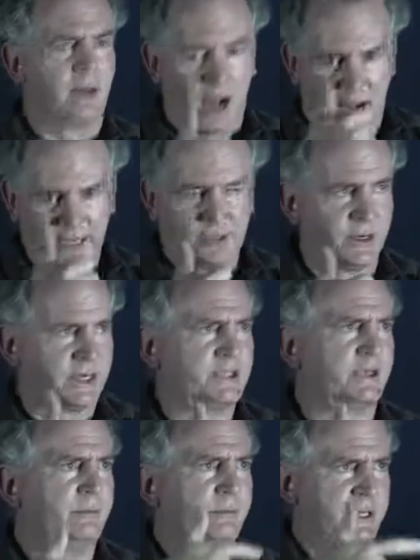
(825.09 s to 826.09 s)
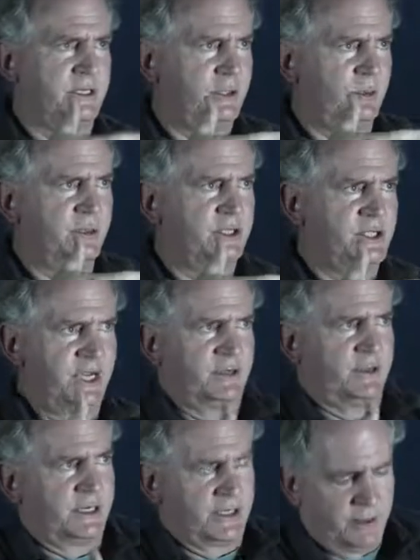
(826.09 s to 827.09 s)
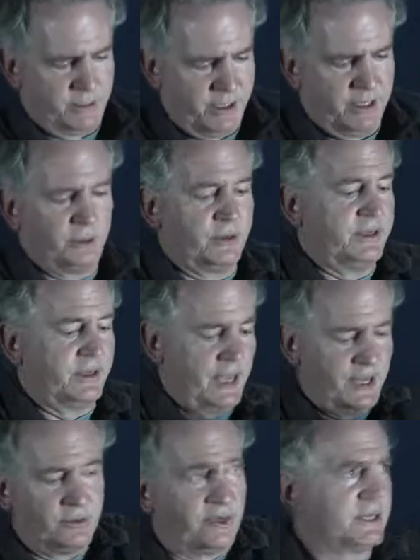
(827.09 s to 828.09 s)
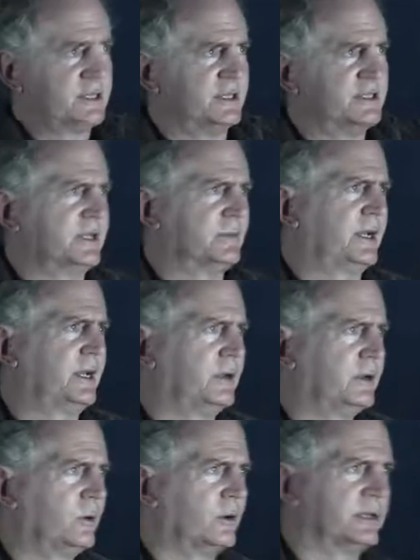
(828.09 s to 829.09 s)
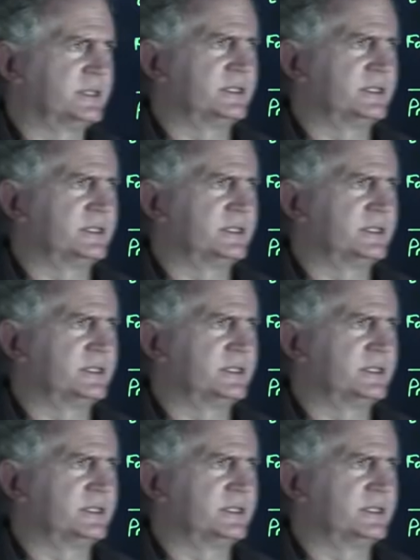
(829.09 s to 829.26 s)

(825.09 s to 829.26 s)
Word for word: i direction, p2 in the j direction, and p3 in the k direction in some right-handed coordinate